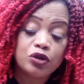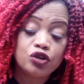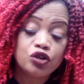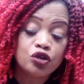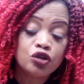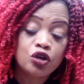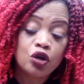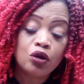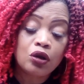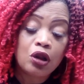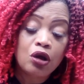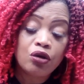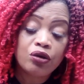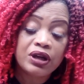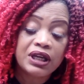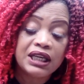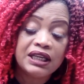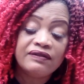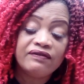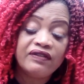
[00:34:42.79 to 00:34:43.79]
You're no longer
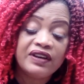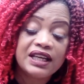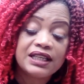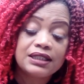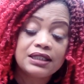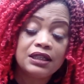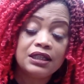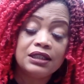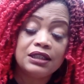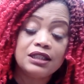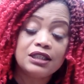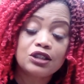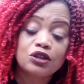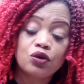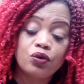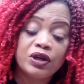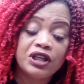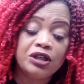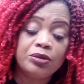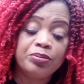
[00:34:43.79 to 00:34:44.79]
invested in this
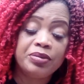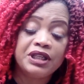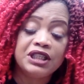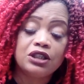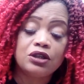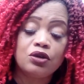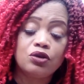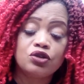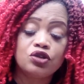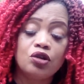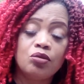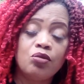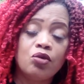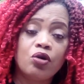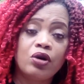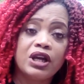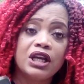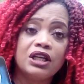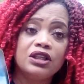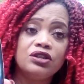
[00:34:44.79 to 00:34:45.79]
Queen of Pentacles no more,
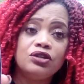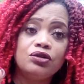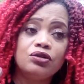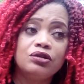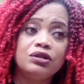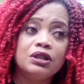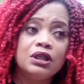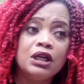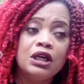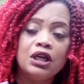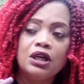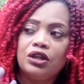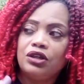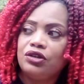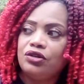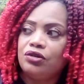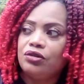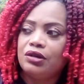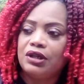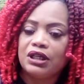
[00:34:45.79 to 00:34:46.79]
and you're
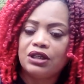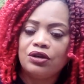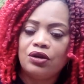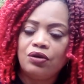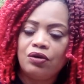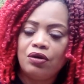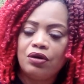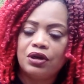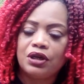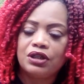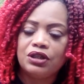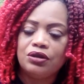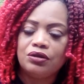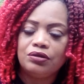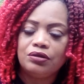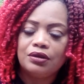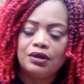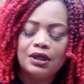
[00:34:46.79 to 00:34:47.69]
you're ignoring or you.